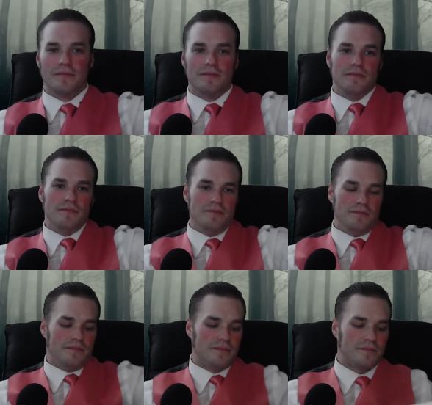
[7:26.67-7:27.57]

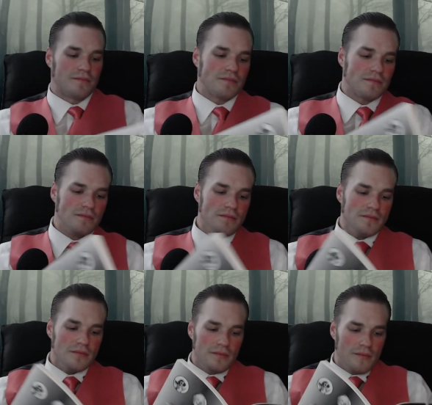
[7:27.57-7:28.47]

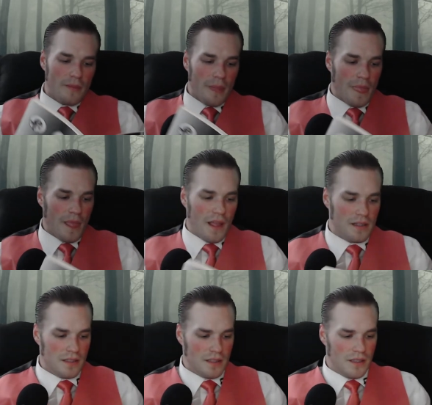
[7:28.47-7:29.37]

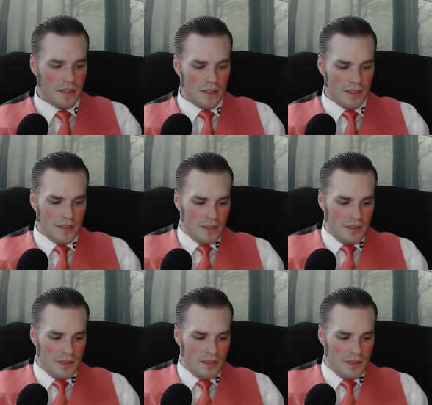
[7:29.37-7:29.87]
(silence)